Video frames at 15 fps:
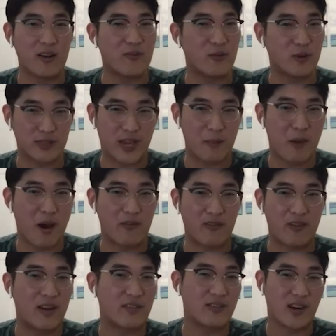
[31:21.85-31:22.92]
and I'll get a full
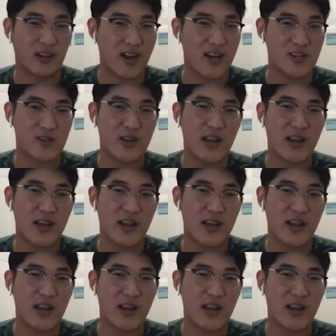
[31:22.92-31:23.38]
time offer after I